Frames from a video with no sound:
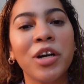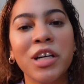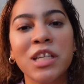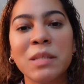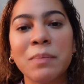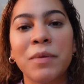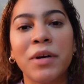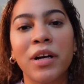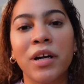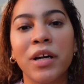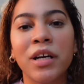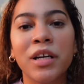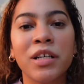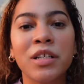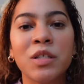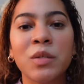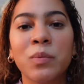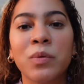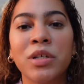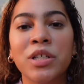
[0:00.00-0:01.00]

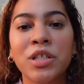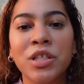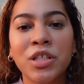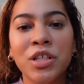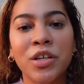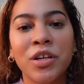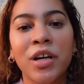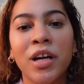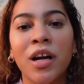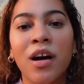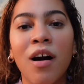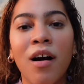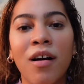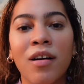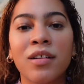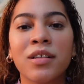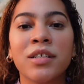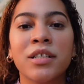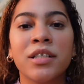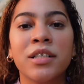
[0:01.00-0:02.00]
experience was during
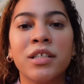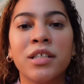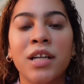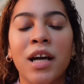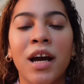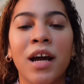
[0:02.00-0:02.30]
college